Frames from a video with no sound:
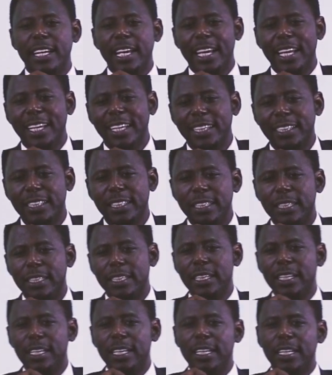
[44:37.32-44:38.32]
day.
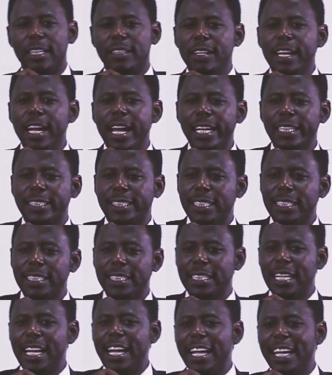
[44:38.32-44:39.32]
Grace
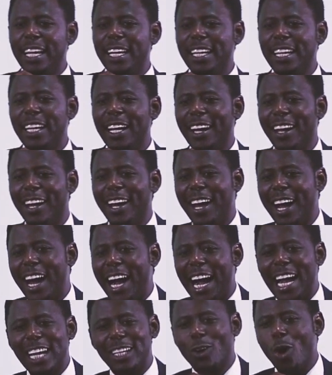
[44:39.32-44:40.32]
this day.
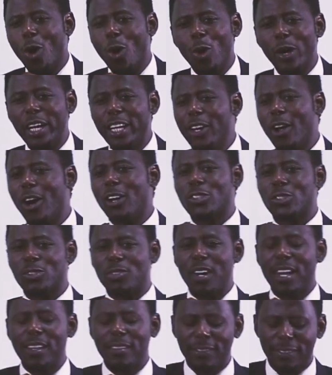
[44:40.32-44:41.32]
I go in your
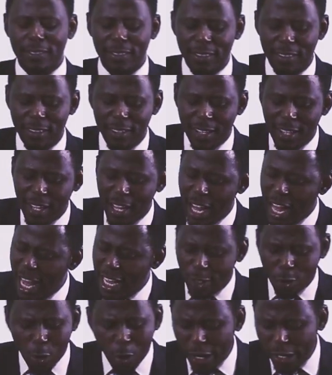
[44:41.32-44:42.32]
strength.
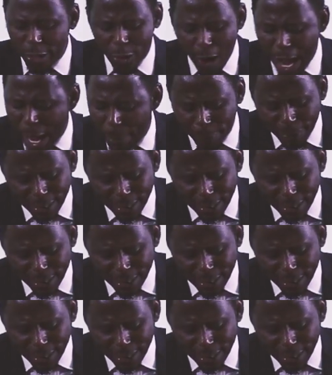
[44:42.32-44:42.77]
I go in your